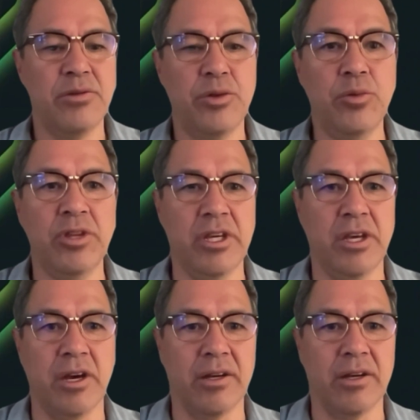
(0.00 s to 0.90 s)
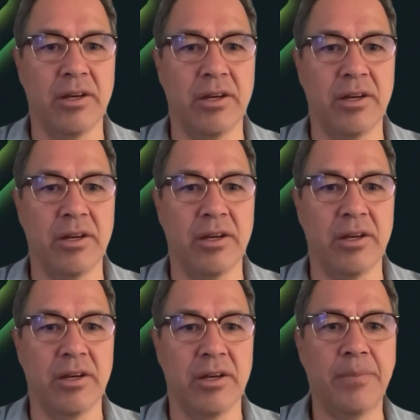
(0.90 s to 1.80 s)
to the
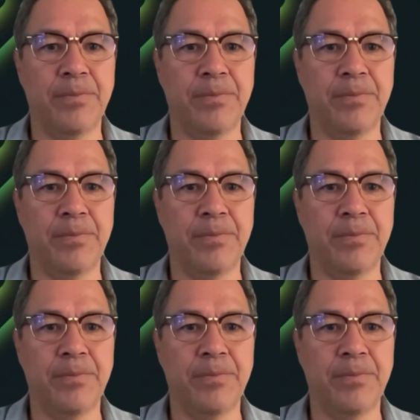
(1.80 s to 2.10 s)
document.